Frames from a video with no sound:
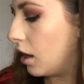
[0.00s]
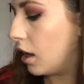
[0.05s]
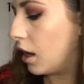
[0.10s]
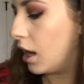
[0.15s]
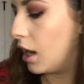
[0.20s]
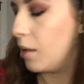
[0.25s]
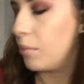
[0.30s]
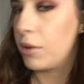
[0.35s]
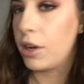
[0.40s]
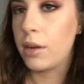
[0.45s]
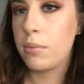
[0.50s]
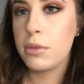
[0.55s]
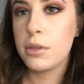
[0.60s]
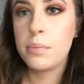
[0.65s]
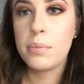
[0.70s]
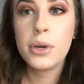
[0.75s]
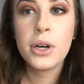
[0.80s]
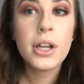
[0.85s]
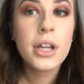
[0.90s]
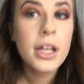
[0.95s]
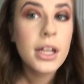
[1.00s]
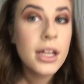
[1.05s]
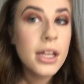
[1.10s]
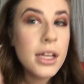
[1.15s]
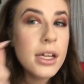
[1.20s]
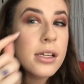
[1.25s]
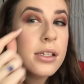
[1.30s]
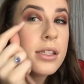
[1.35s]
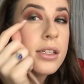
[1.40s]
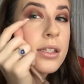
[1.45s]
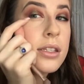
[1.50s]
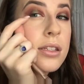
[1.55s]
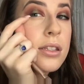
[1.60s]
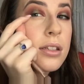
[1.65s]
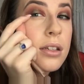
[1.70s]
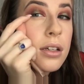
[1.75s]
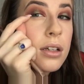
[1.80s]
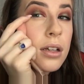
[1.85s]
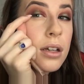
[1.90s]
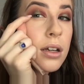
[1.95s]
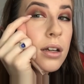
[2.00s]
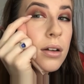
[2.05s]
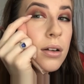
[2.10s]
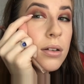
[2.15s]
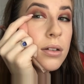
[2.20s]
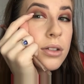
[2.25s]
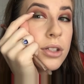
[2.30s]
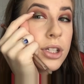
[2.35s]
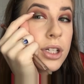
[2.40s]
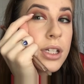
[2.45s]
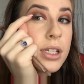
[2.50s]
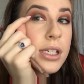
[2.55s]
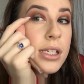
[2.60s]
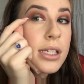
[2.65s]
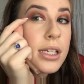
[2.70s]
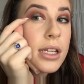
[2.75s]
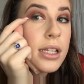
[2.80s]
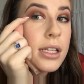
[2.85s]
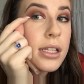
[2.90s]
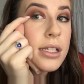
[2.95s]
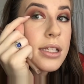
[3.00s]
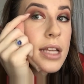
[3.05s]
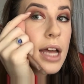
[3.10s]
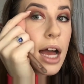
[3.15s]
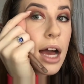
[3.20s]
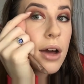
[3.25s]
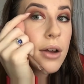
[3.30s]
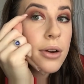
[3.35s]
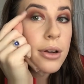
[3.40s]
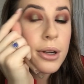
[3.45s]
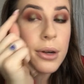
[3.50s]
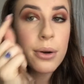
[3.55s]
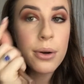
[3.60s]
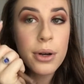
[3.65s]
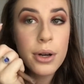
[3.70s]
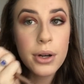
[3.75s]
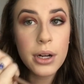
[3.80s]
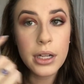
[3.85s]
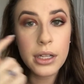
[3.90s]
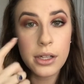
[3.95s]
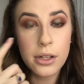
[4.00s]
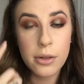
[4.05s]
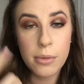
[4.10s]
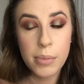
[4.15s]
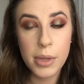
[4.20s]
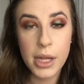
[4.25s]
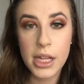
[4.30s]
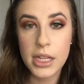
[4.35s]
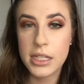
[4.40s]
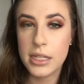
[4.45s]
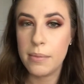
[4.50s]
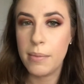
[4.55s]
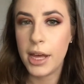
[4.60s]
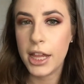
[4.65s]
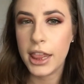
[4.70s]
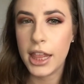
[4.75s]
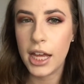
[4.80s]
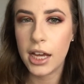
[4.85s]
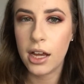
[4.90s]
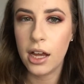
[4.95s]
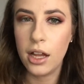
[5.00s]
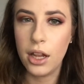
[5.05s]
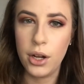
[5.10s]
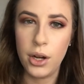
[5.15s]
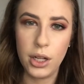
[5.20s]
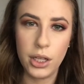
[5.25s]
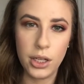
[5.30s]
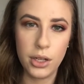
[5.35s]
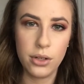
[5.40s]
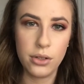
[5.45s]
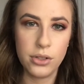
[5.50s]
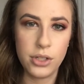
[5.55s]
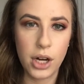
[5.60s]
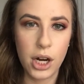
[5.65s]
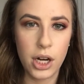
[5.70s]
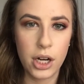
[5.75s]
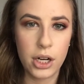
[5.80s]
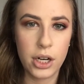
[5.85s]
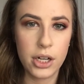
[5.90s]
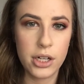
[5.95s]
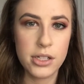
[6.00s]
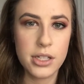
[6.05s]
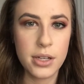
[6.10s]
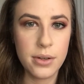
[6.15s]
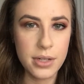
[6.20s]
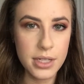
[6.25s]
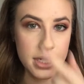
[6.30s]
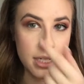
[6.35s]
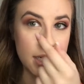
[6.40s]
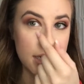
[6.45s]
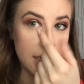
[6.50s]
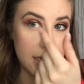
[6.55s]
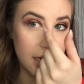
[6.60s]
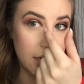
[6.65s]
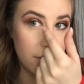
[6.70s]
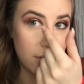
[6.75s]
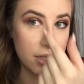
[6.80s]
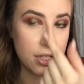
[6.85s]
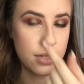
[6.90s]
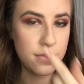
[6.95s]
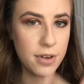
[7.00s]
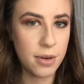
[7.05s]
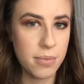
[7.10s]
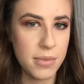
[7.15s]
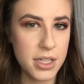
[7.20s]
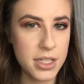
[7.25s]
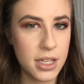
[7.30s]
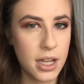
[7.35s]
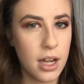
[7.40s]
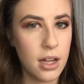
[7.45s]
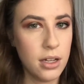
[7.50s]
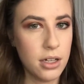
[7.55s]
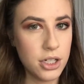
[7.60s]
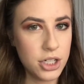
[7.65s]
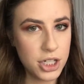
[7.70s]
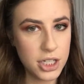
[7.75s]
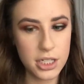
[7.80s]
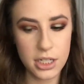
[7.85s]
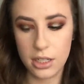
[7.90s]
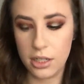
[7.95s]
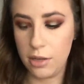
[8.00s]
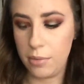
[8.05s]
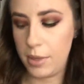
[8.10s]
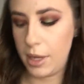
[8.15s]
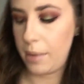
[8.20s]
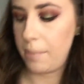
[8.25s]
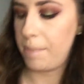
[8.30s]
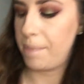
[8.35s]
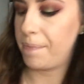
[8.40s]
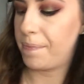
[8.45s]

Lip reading: And I'm going to be putting this just in this outer corner a little bit to make that color a little darker, so it's distinguished from this color just a little bit.